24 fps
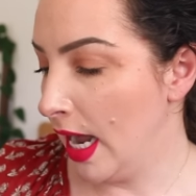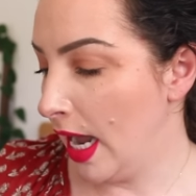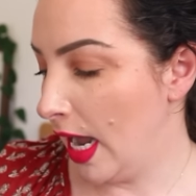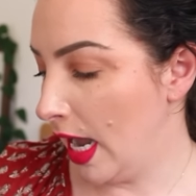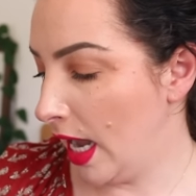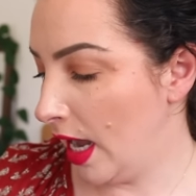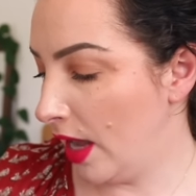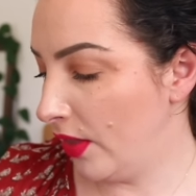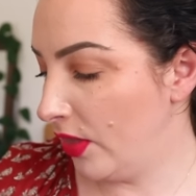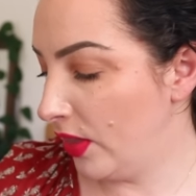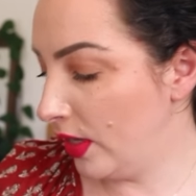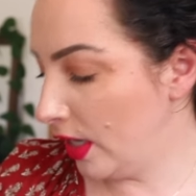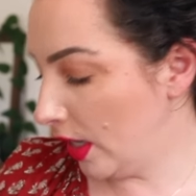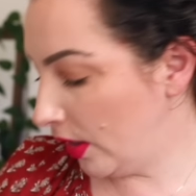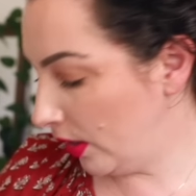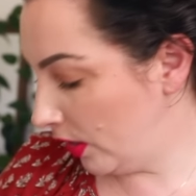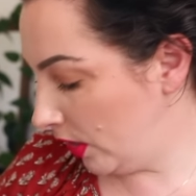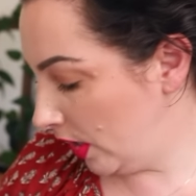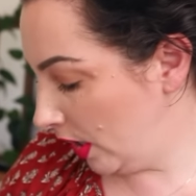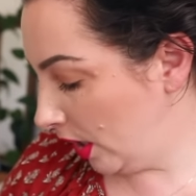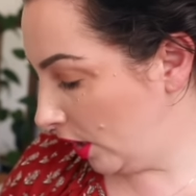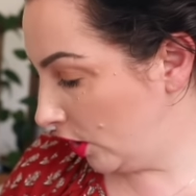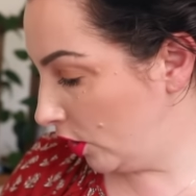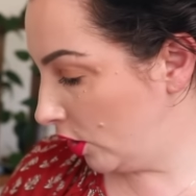Another
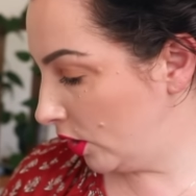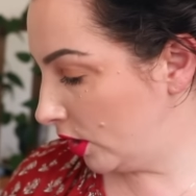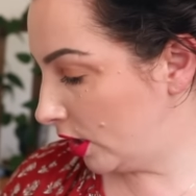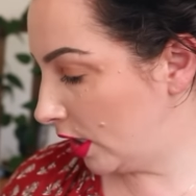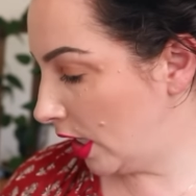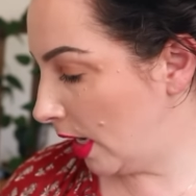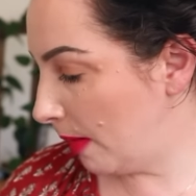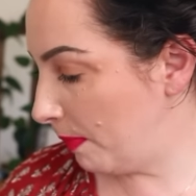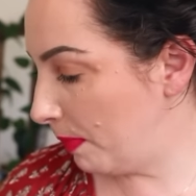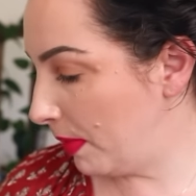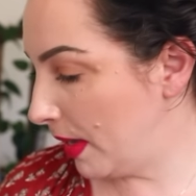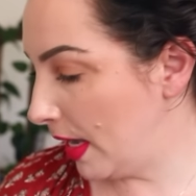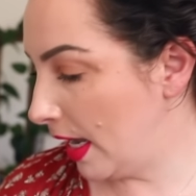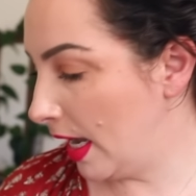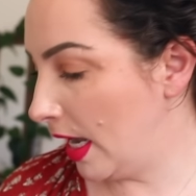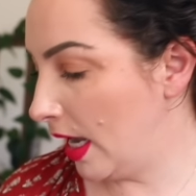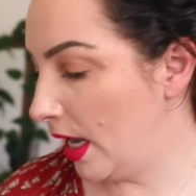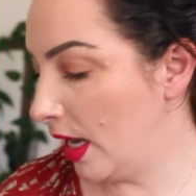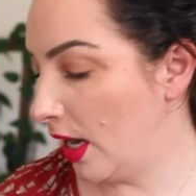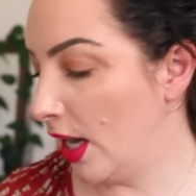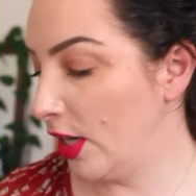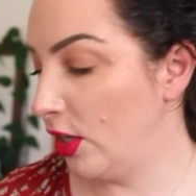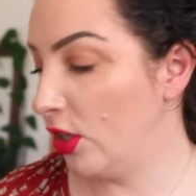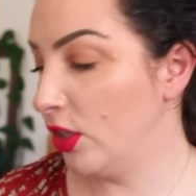thing I used up,
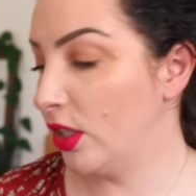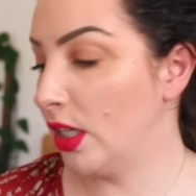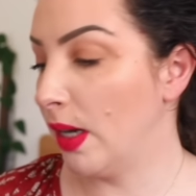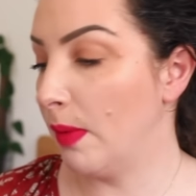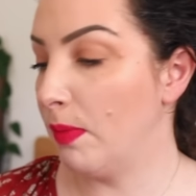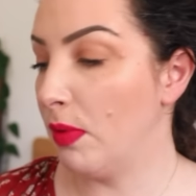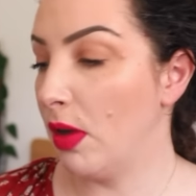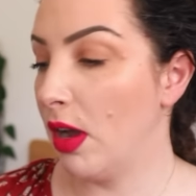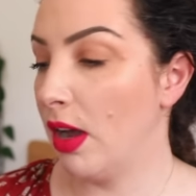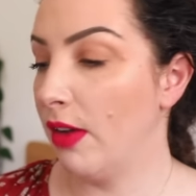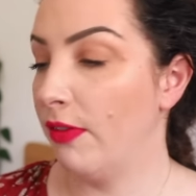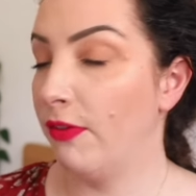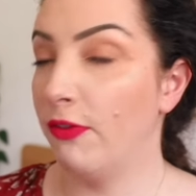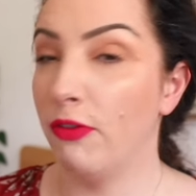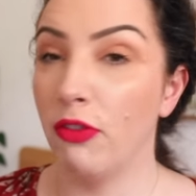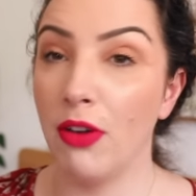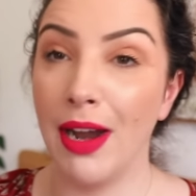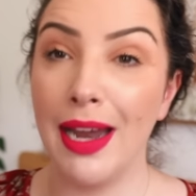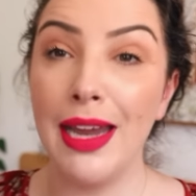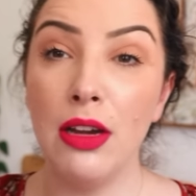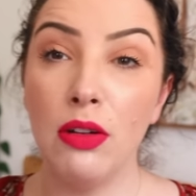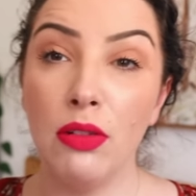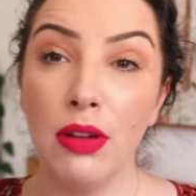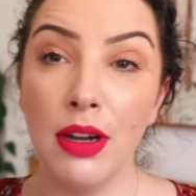a
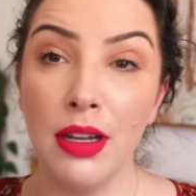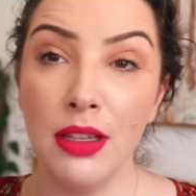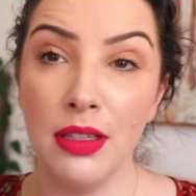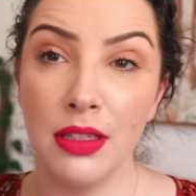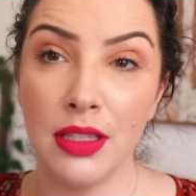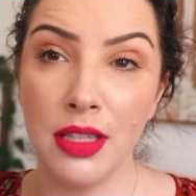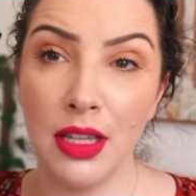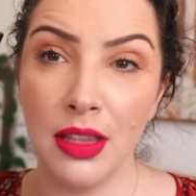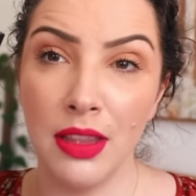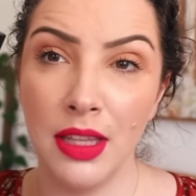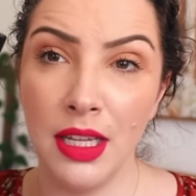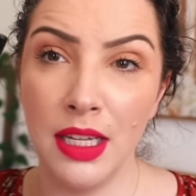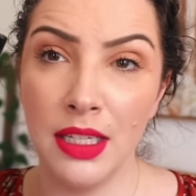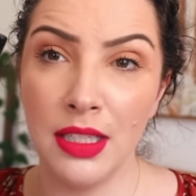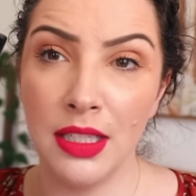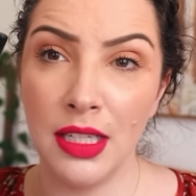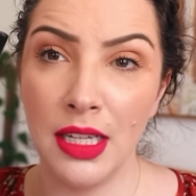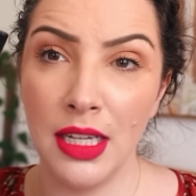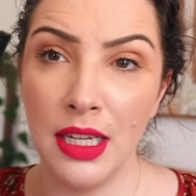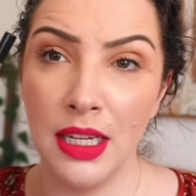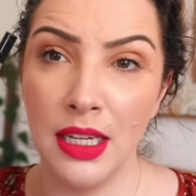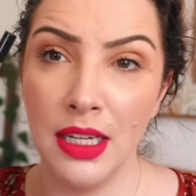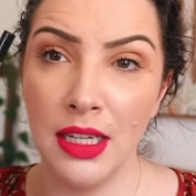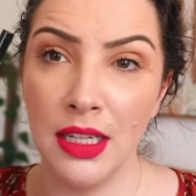fragrance. This
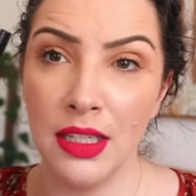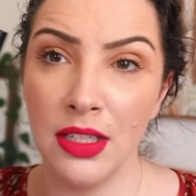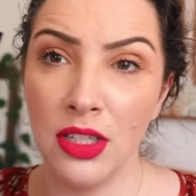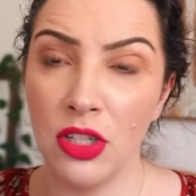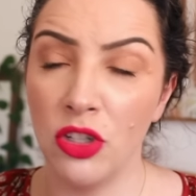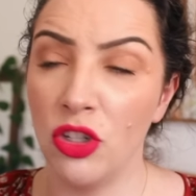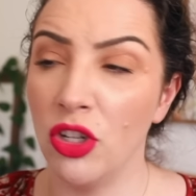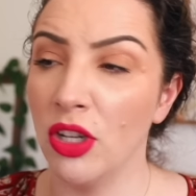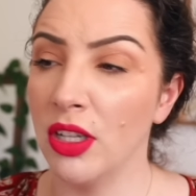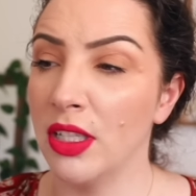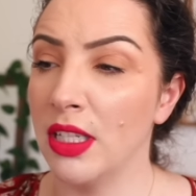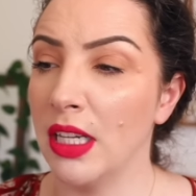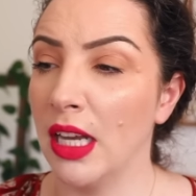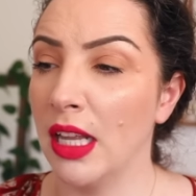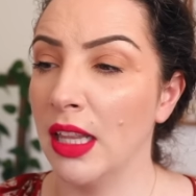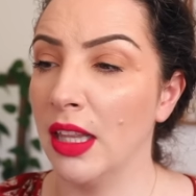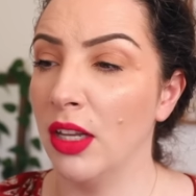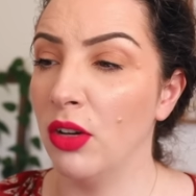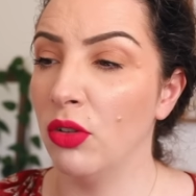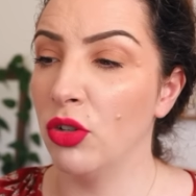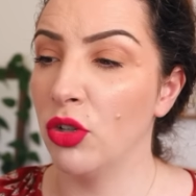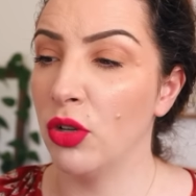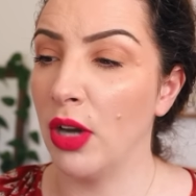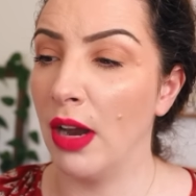is just a
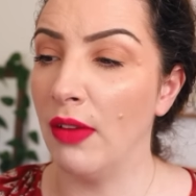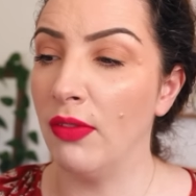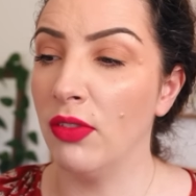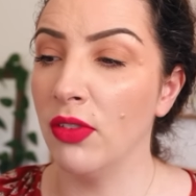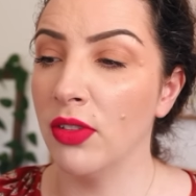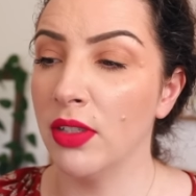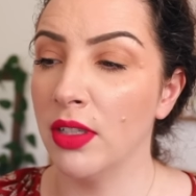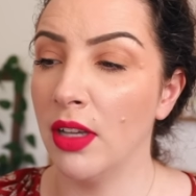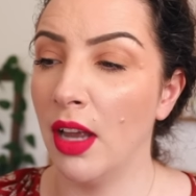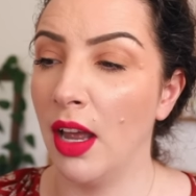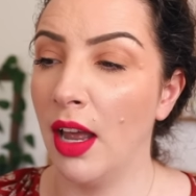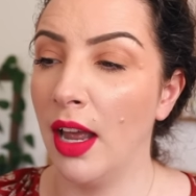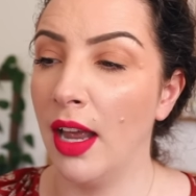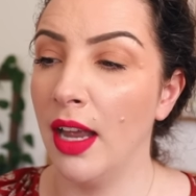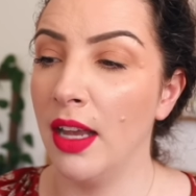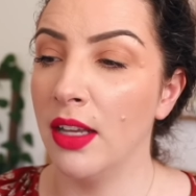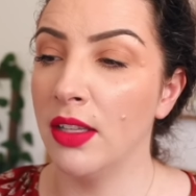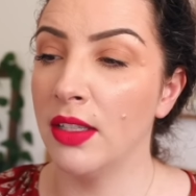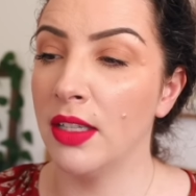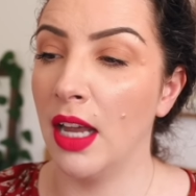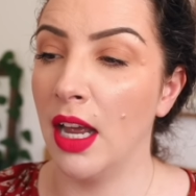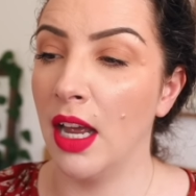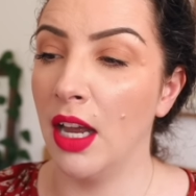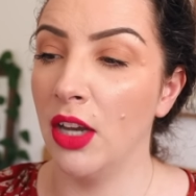little travel
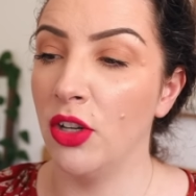size.